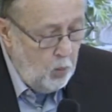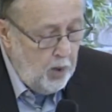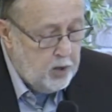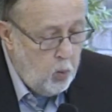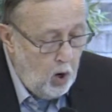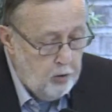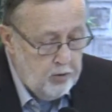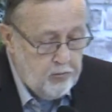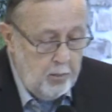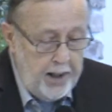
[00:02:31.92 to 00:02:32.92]
we
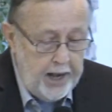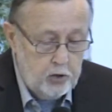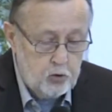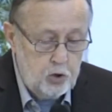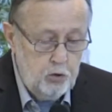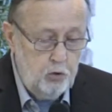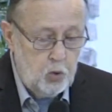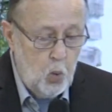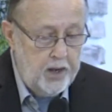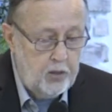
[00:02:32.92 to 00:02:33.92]
quoted from Acts
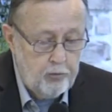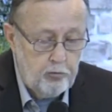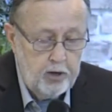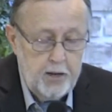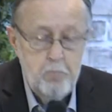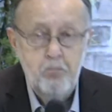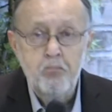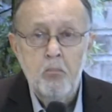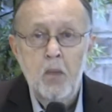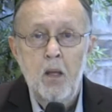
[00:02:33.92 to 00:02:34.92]
2:23.
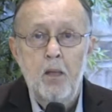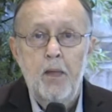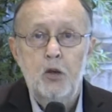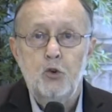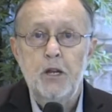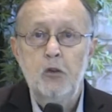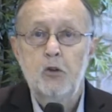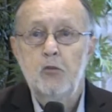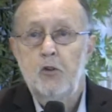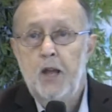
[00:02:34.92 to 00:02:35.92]
That
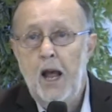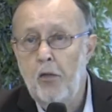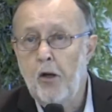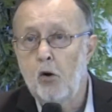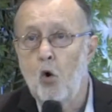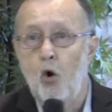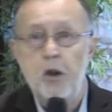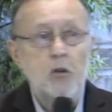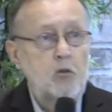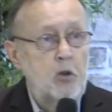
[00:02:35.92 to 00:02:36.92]
Jesus' death,
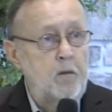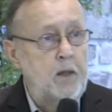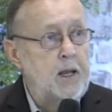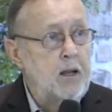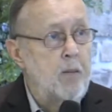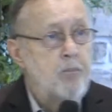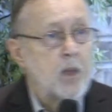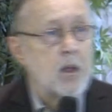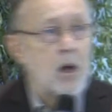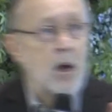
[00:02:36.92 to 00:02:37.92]
according to the
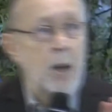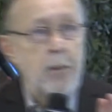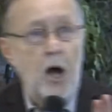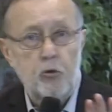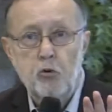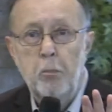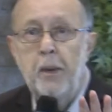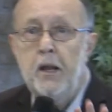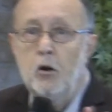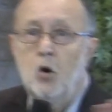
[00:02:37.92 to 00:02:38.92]
Apostle
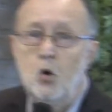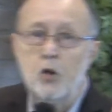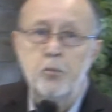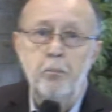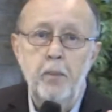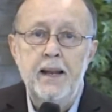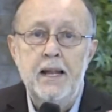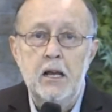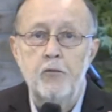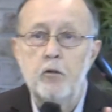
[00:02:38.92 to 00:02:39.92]
Peter, who has been
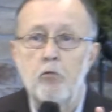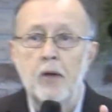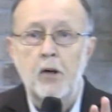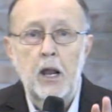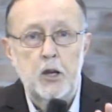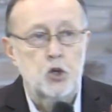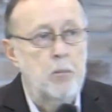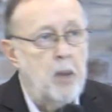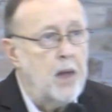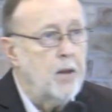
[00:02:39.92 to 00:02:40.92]
given
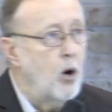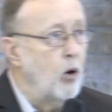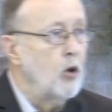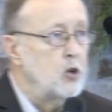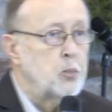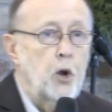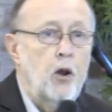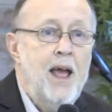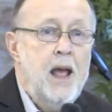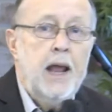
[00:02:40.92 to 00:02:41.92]
revelation by the Holy
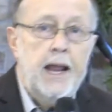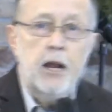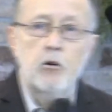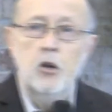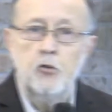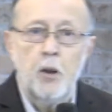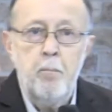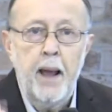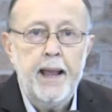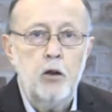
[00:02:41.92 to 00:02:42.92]
Spirit, here is a
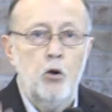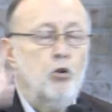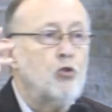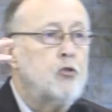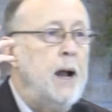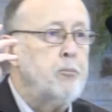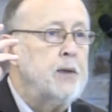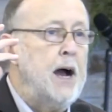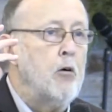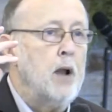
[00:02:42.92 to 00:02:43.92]
man who
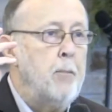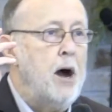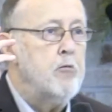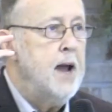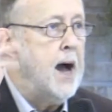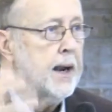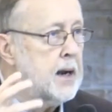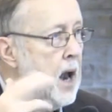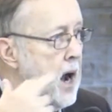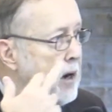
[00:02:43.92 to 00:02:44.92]
steps out about 9
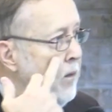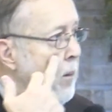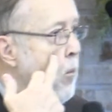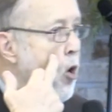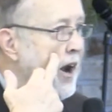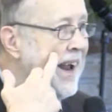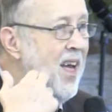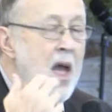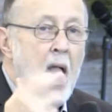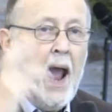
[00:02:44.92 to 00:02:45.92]
o'clock in the morning
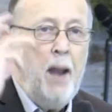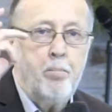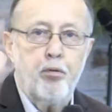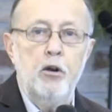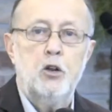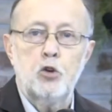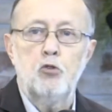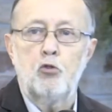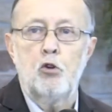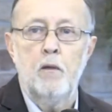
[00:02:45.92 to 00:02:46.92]
and
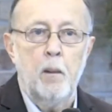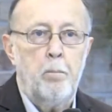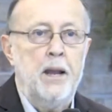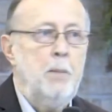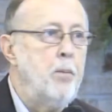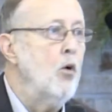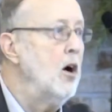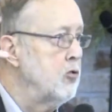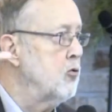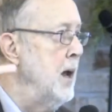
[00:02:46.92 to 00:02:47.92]
preaches to the people
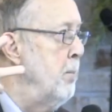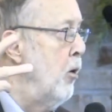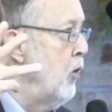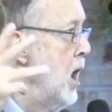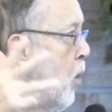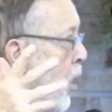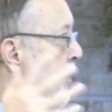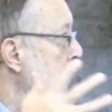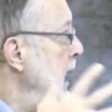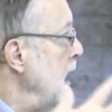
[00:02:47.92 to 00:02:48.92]
assembled
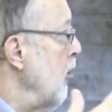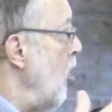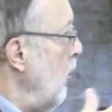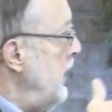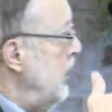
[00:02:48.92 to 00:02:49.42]
when they hear all